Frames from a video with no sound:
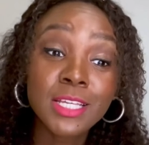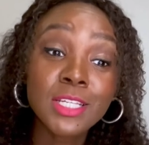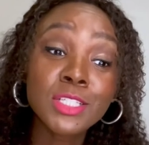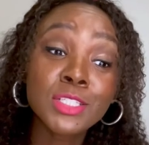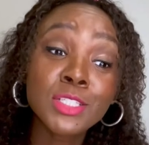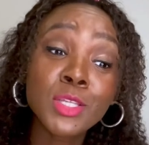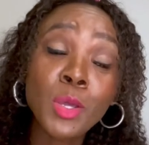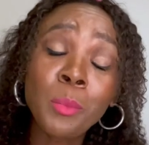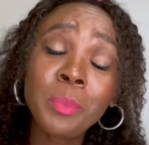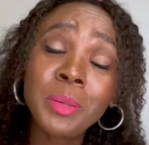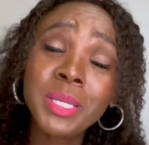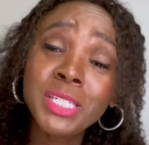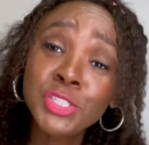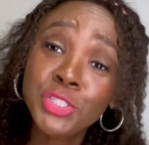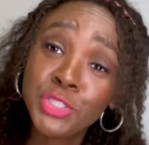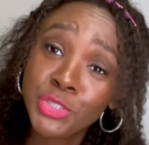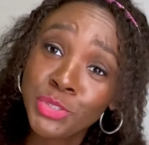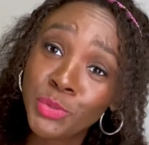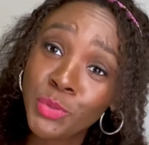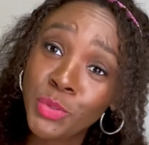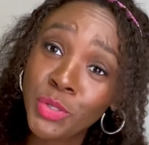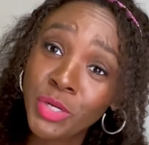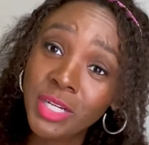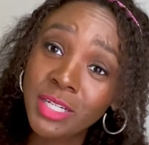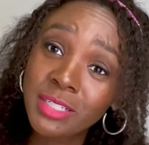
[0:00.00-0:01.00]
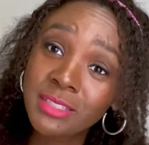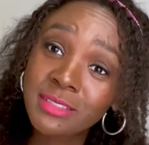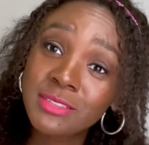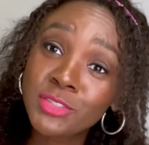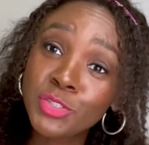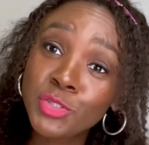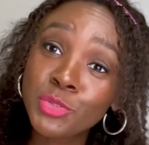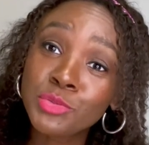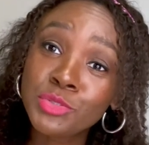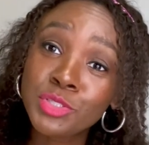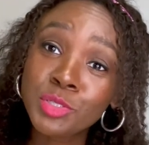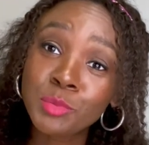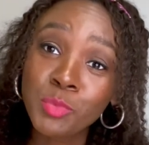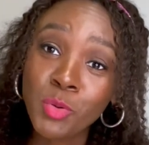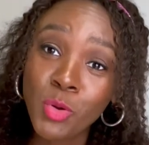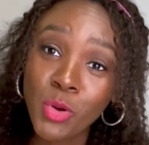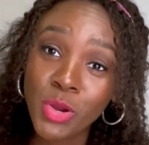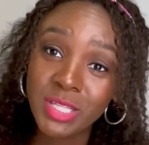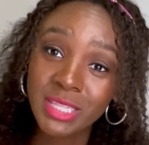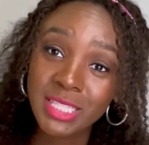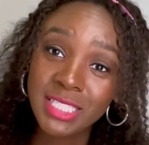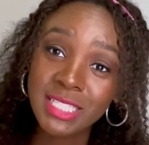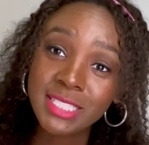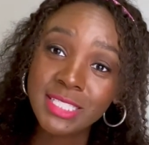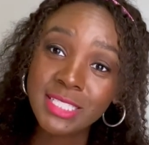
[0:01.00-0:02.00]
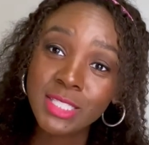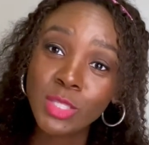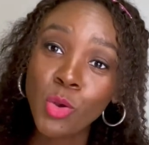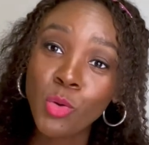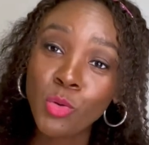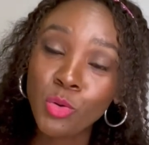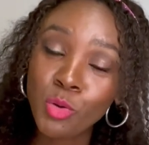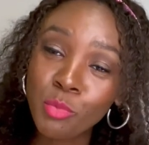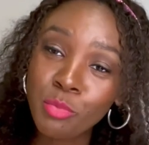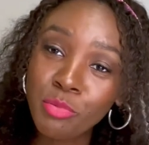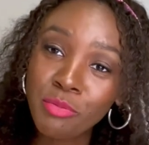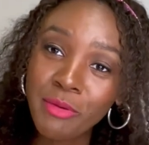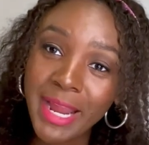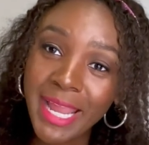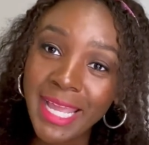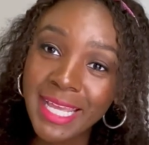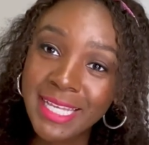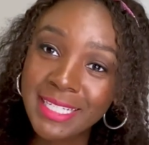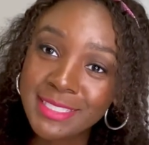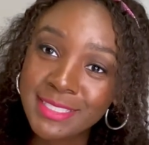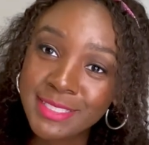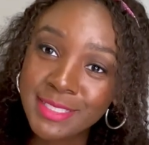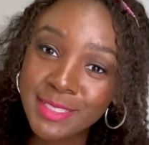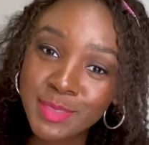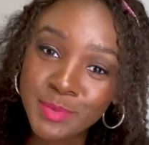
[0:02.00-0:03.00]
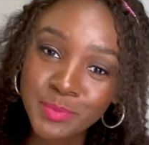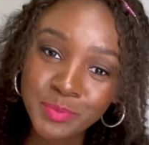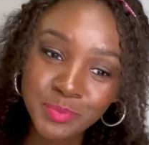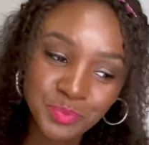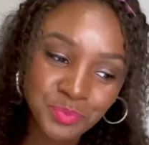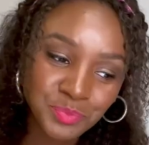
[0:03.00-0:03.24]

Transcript: So be sure to support these local brands.